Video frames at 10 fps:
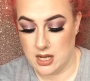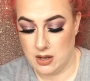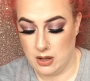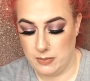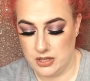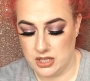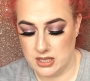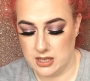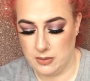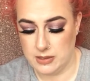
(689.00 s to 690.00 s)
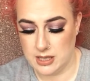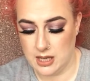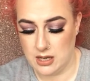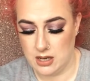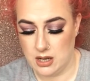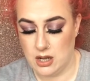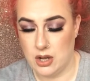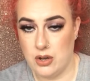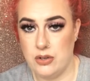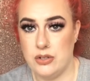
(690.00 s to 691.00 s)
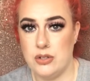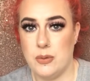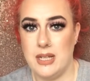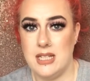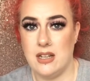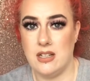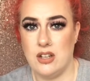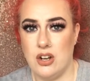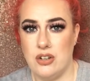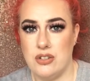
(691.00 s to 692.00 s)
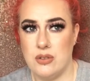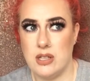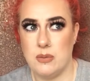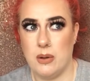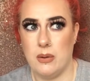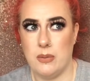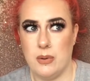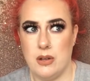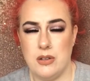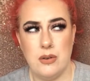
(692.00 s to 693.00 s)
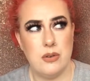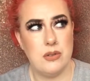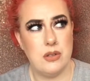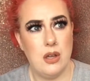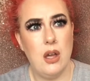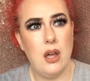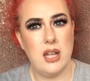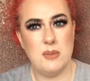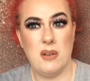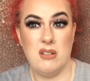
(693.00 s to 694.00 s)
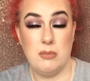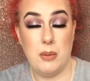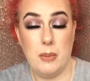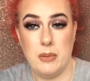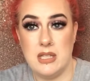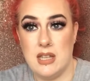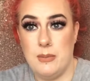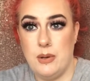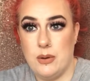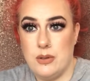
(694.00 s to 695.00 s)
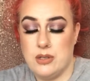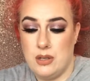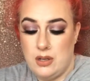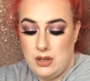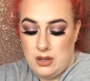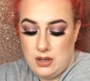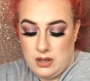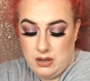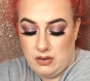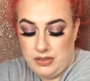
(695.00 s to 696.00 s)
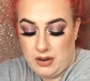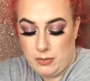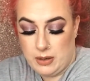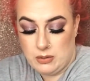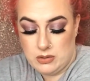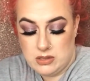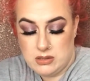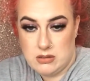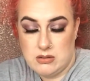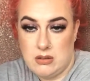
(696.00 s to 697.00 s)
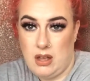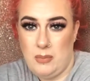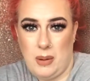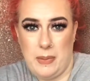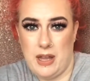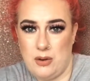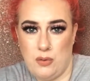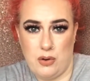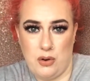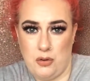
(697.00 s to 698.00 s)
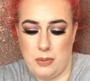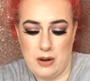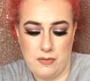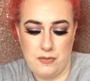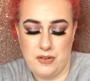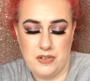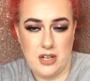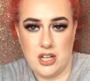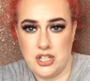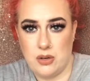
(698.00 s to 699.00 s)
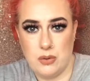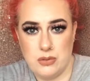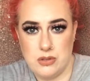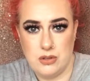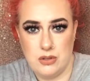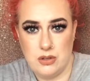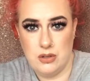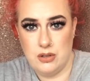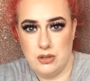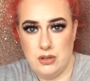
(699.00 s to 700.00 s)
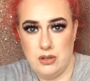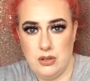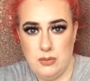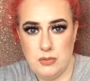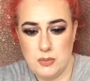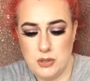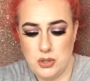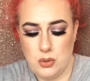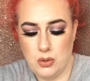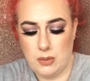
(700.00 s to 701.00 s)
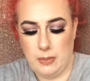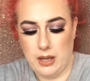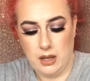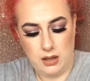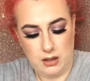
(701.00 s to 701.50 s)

How much did I say it was again? $129. That's what in euros? That's probably about the same in euros, or thereabouts. I'm not paying over £100 for 15 eyeshadows. You must be joking me.